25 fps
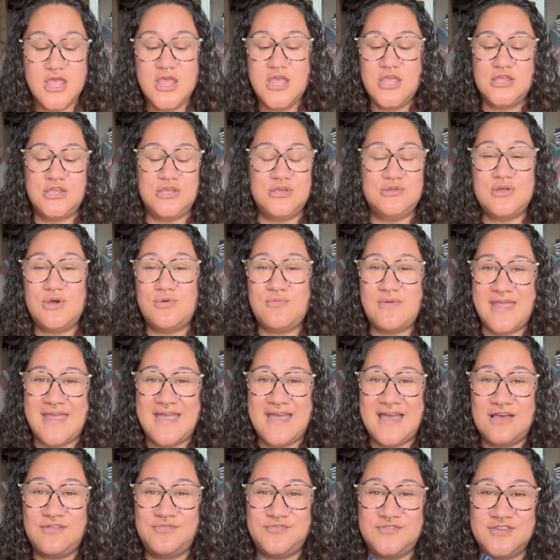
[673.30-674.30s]
You don't
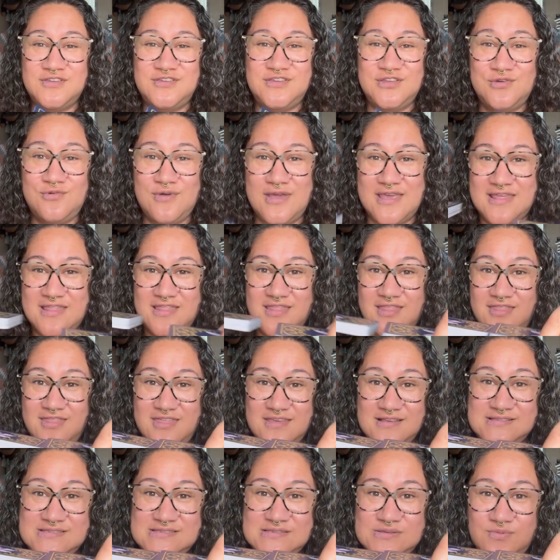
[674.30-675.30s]
have to do it
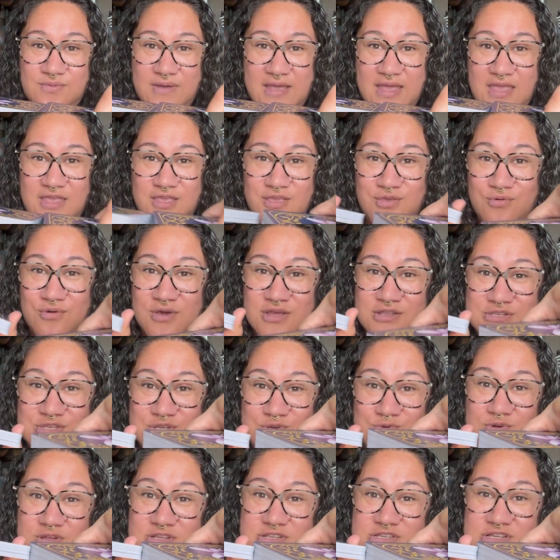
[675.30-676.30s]
this way. You could
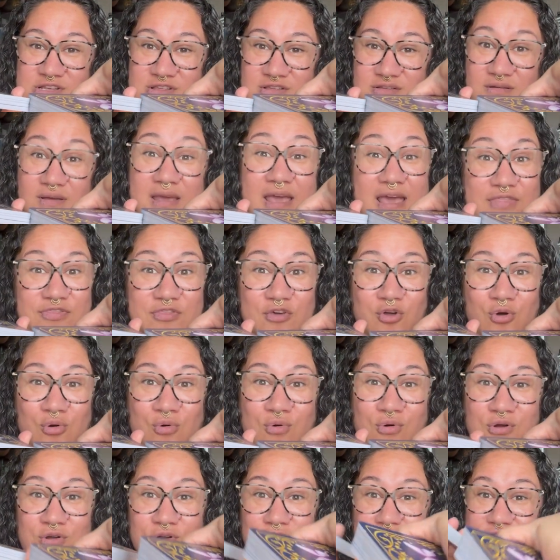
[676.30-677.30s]
do it at the
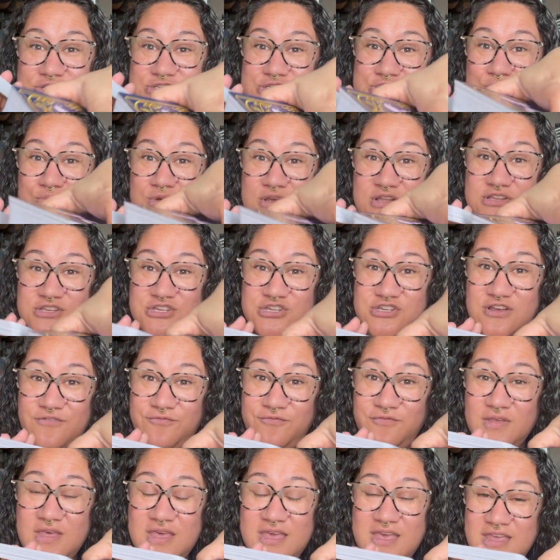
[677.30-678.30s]
corners. You can
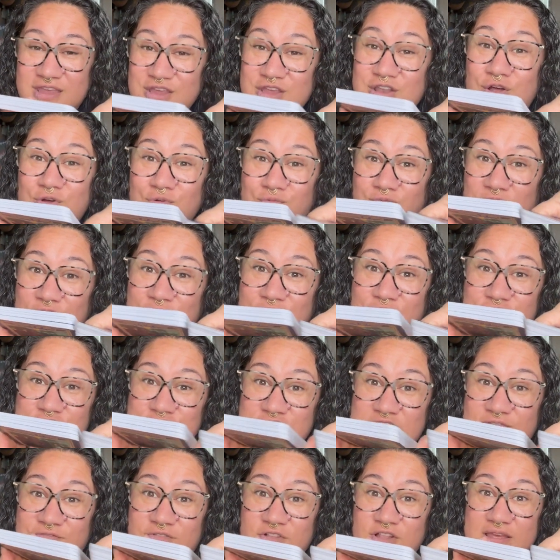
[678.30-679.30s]
shuffle, you know, riffle
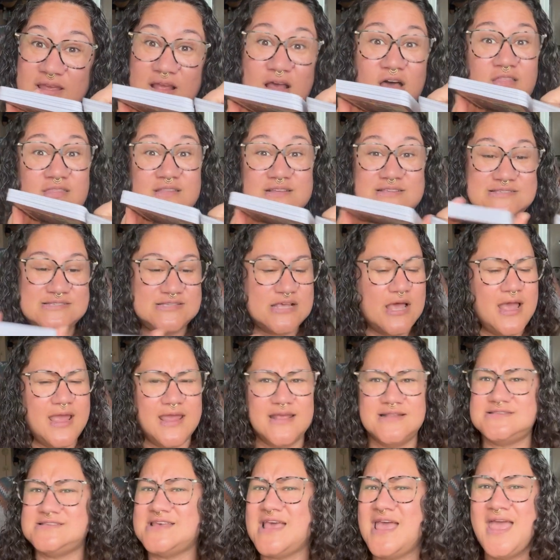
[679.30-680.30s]
shuffle it on the
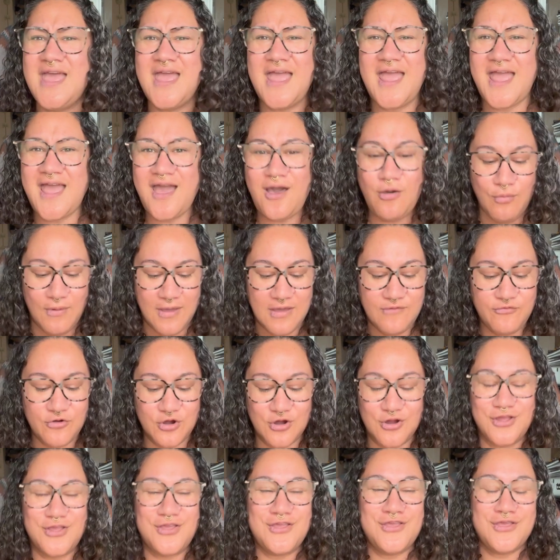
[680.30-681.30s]
sides.
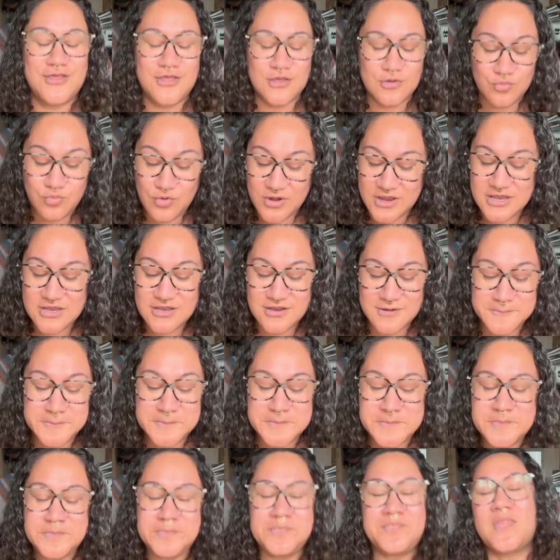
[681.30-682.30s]
However, when
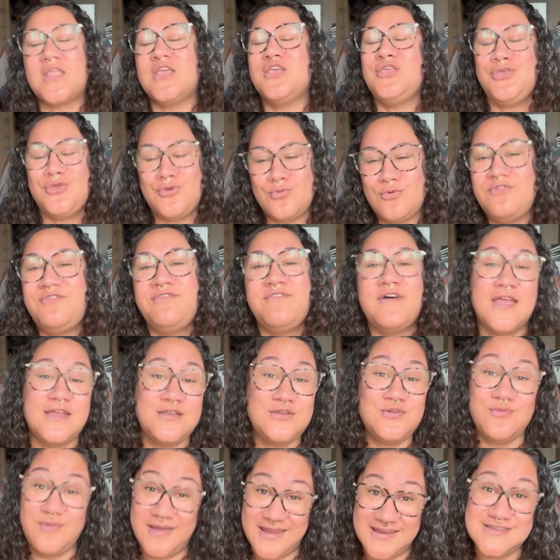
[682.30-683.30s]
you will find
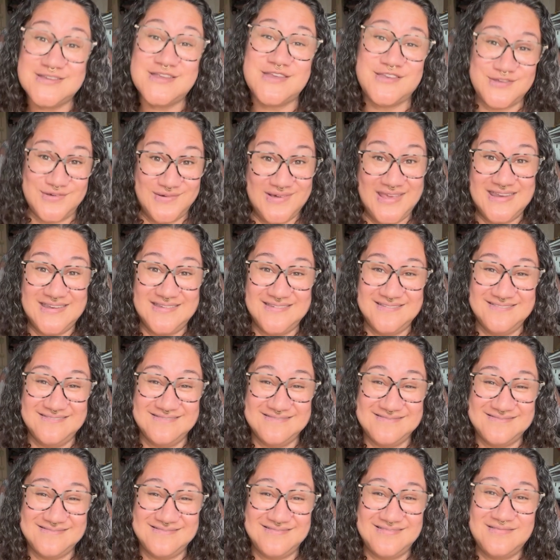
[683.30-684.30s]
a way to do it
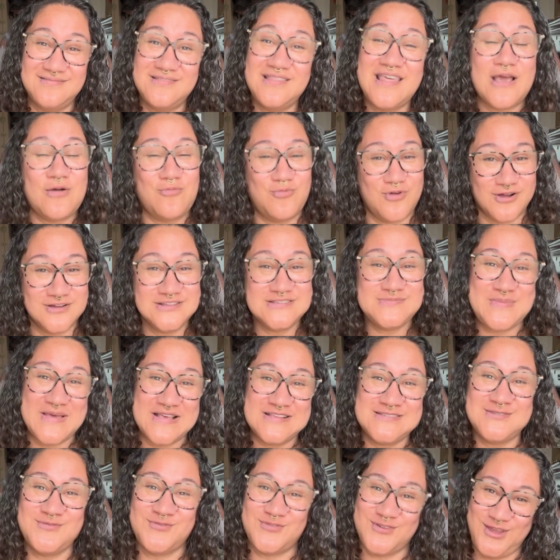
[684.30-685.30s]
that works
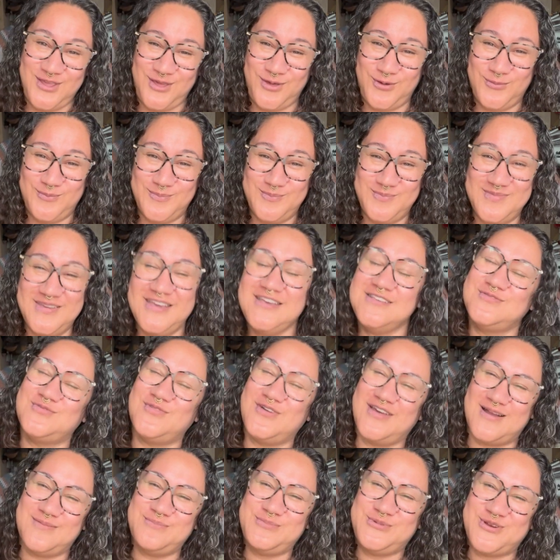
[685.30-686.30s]
best for you, is
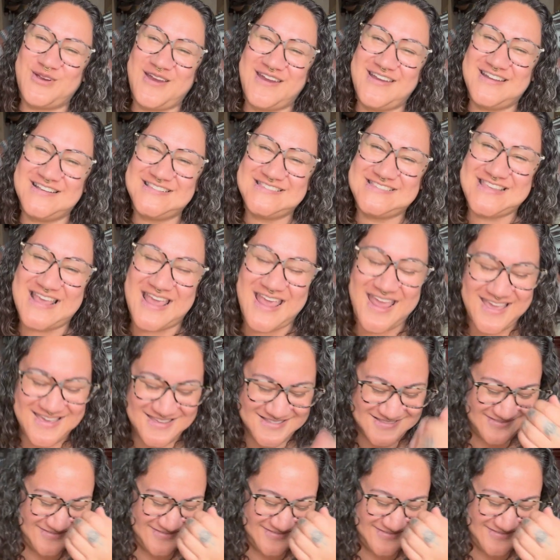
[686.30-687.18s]
what I'm trying to say.